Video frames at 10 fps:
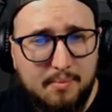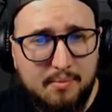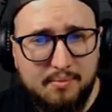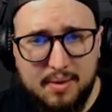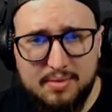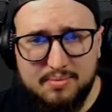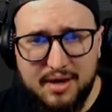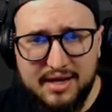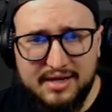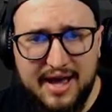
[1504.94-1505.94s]
Maybe
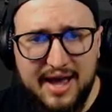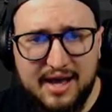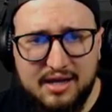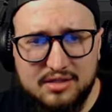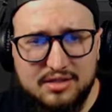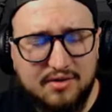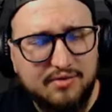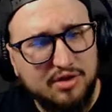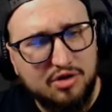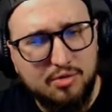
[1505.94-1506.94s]
my attack and stuff
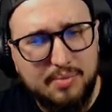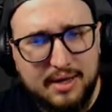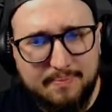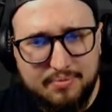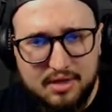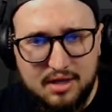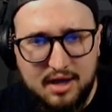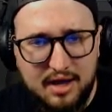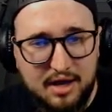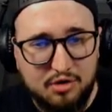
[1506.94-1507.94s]
a little bit.
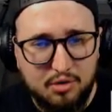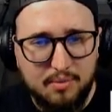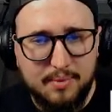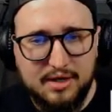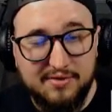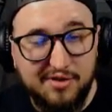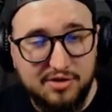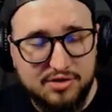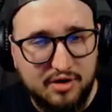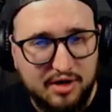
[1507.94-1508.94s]
I don't know what my
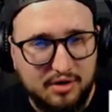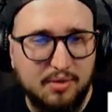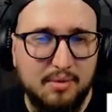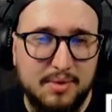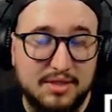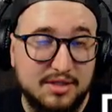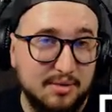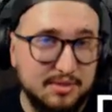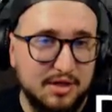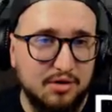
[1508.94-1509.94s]
defaults are, and I don't want to mess it up
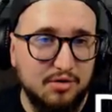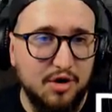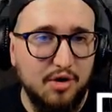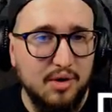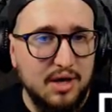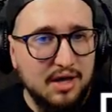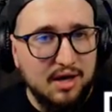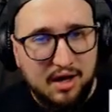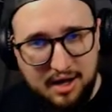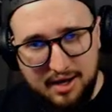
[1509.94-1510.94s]
because I don't know.
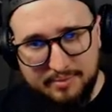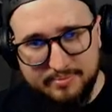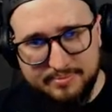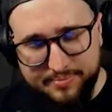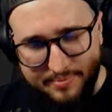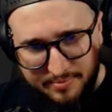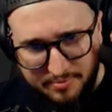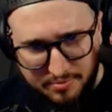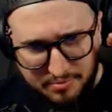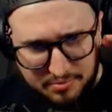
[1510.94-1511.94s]

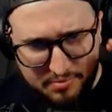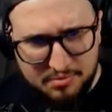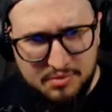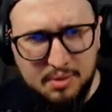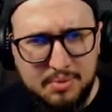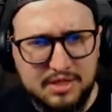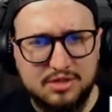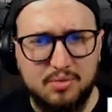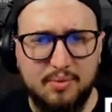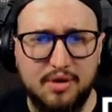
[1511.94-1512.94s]
But this
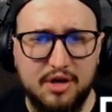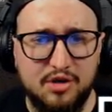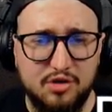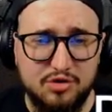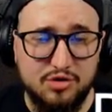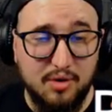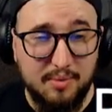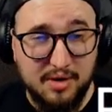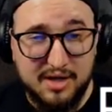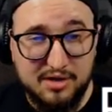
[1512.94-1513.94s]
is what we're going to do. So I'm
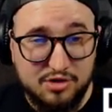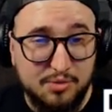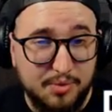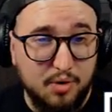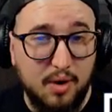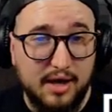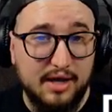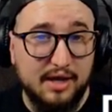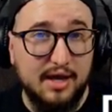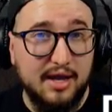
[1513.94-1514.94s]
going to get super
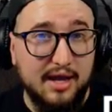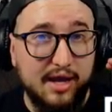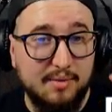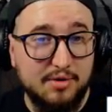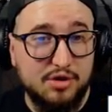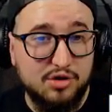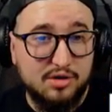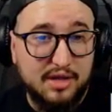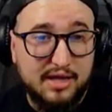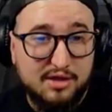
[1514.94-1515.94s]
quiet, and I'm going to
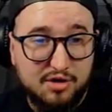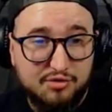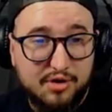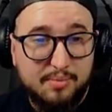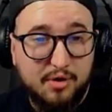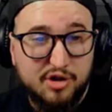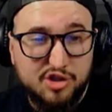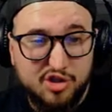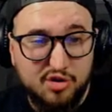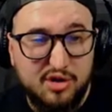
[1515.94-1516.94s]
let the green bars
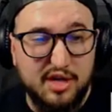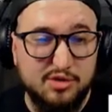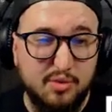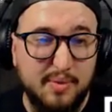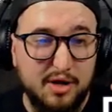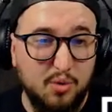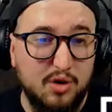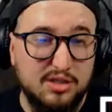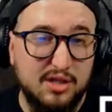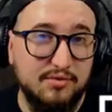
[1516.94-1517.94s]
show you guys where my
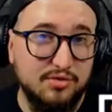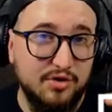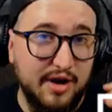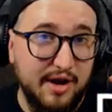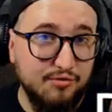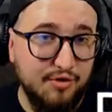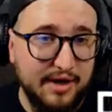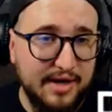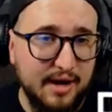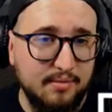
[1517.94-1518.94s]
noise levels are at right now.